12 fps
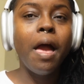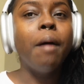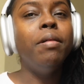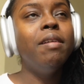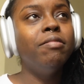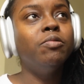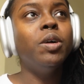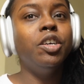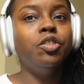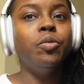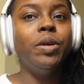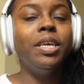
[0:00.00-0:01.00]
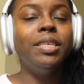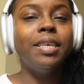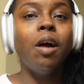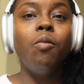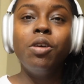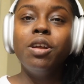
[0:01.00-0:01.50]
I believe it was 100 wings.
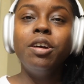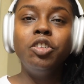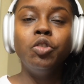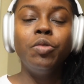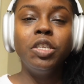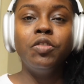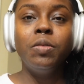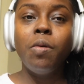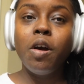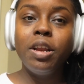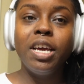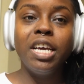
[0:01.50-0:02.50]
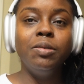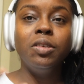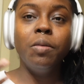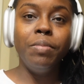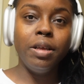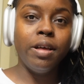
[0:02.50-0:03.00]
I wanted 100 wings for the party there's
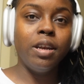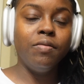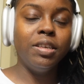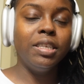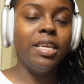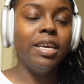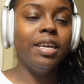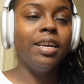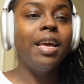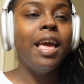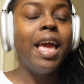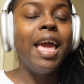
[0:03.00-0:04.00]
gonna be a lot of us there.